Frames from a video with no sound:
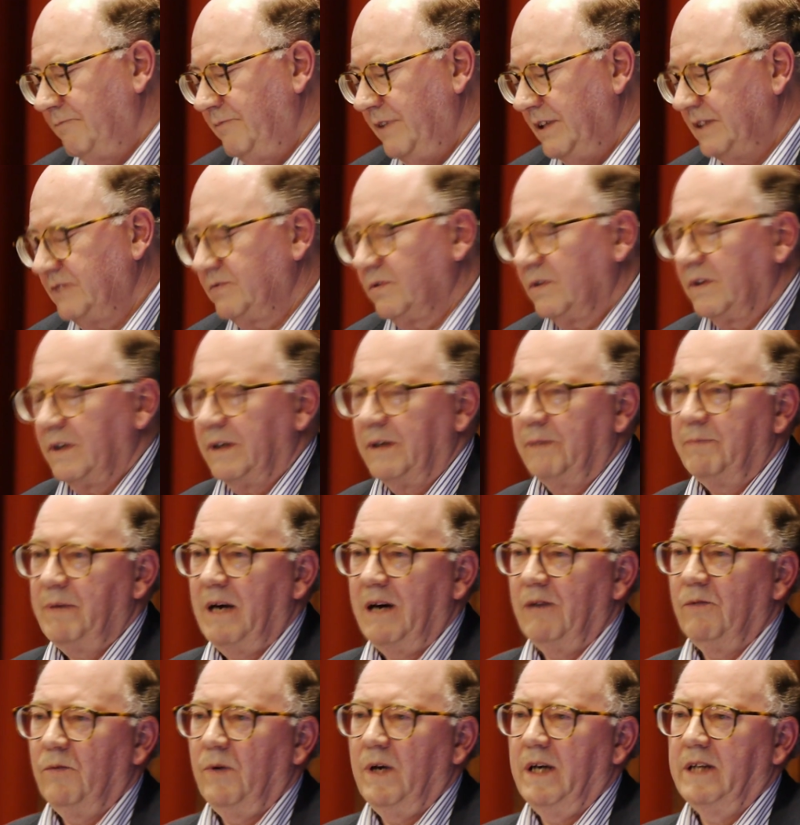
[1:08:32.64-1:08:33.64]
First of all,
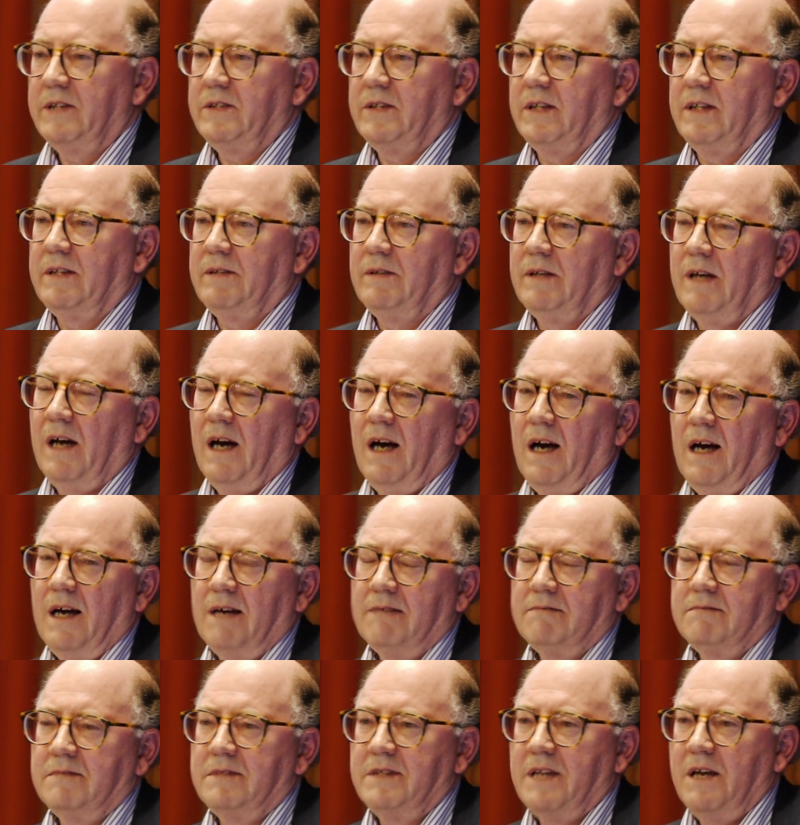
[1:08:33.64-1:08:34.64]
about Wordsworth,
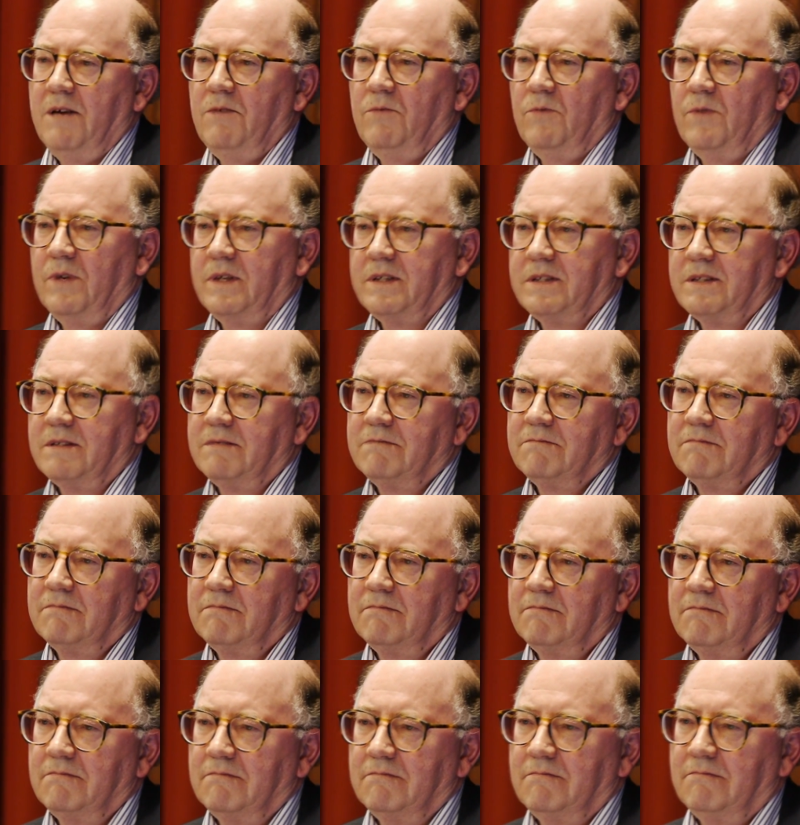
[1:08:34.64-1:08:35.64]
I don't want to
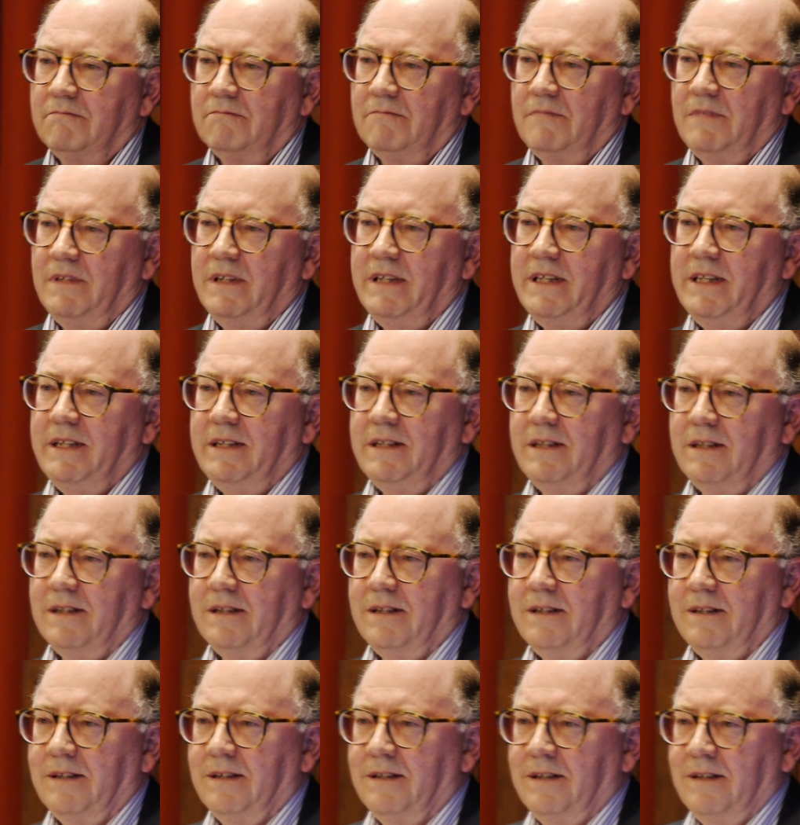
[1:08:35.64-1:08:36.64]
lead
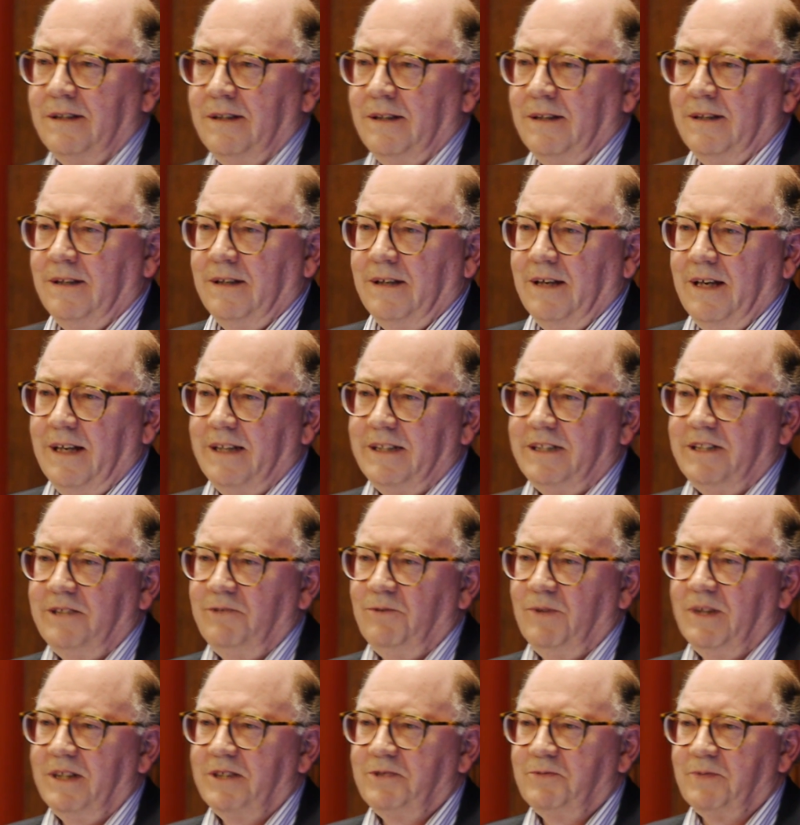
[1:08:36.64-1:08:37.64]
a
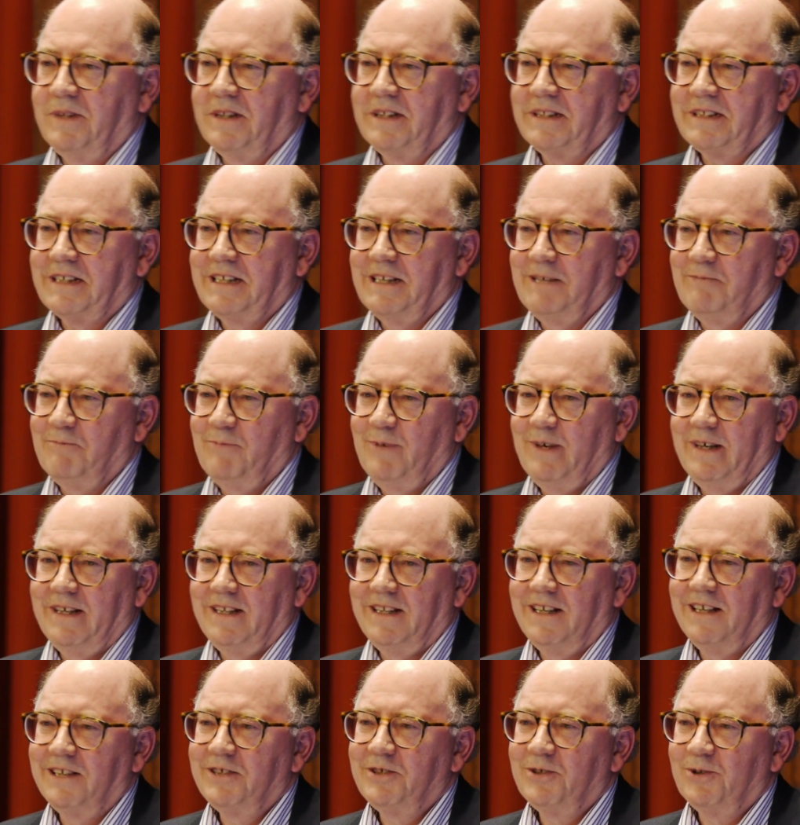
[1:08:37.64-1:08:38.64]
anti-Wordsworth
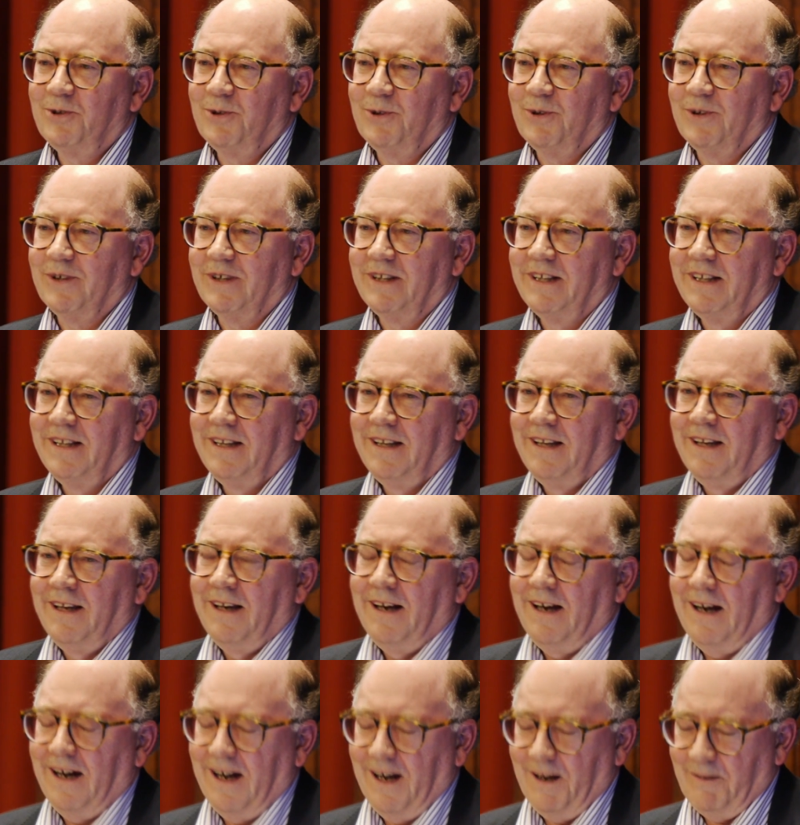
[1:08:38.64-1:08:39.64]
campaign at all.
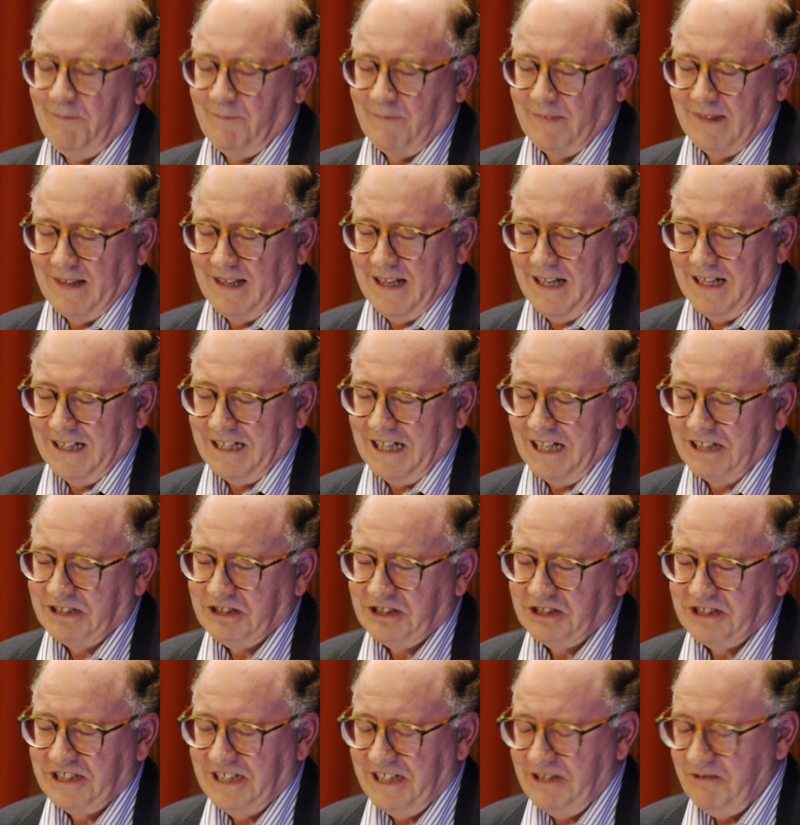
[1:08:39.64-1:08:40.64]
I'll
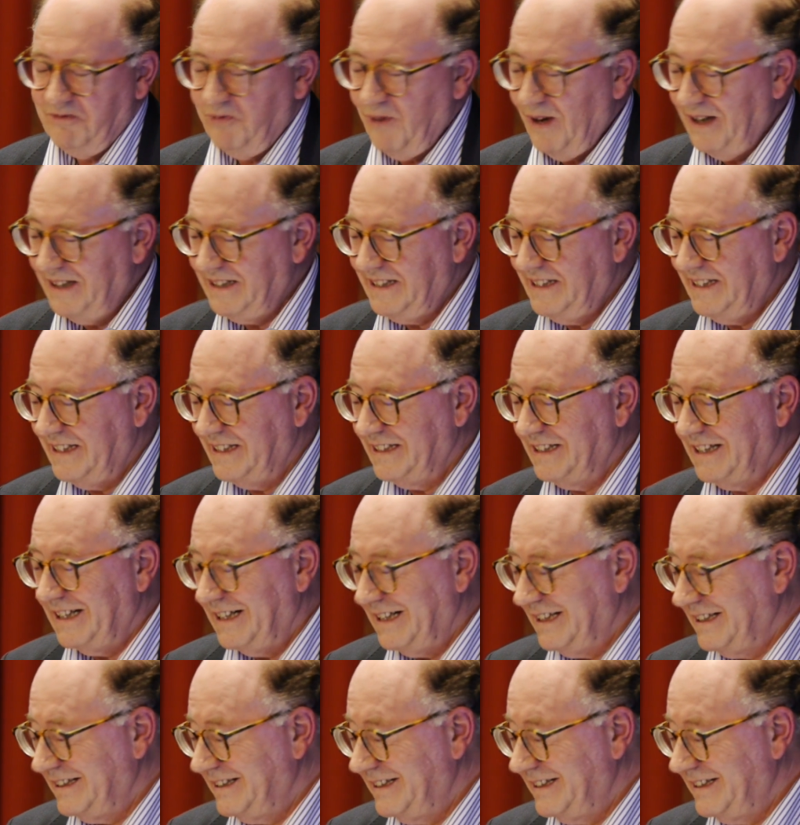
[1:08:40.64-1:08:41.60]
just tell you one thing.